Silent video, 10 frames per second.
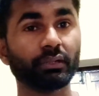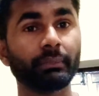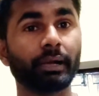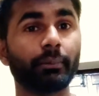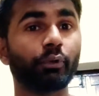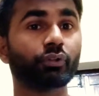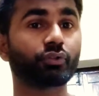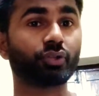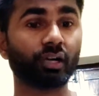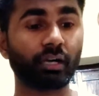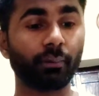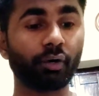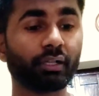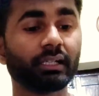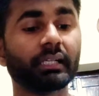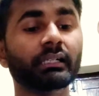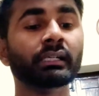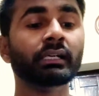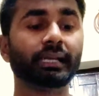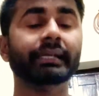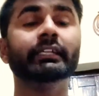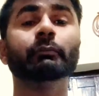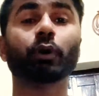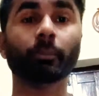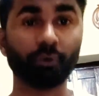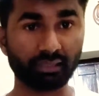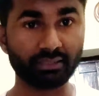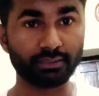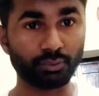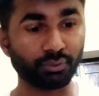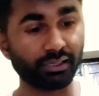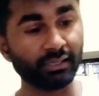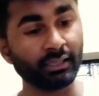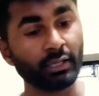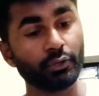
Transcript: if I'm going to talk about the Indian populations, okay,